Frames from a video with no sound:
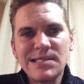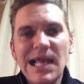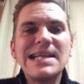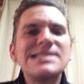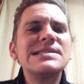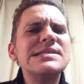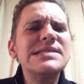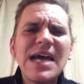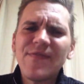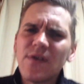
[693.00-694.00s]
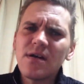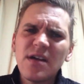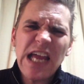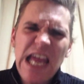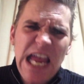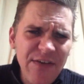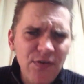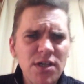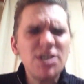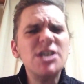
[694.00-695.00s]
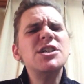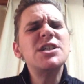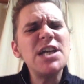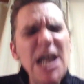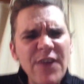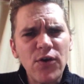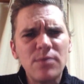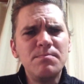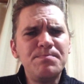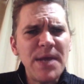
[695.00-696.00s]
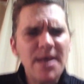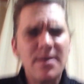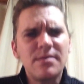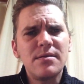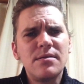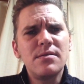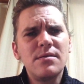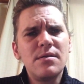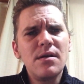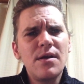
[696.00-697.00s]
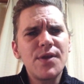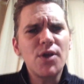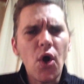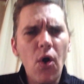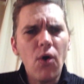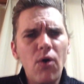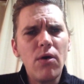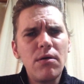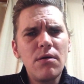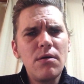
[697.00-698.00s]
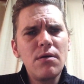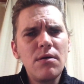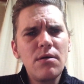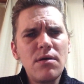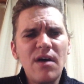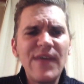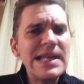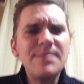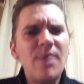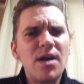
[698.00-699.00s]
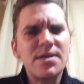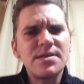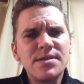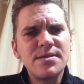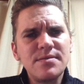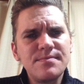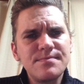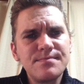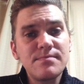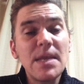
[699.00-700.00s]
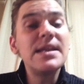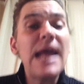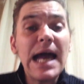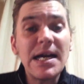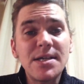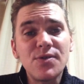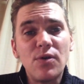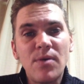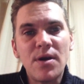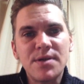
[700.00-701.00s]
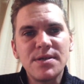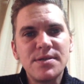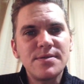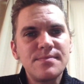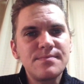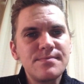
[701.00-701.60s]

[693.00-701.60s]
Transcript: That has never, ever, ever been the goal of any Marxist, any actual Marxist,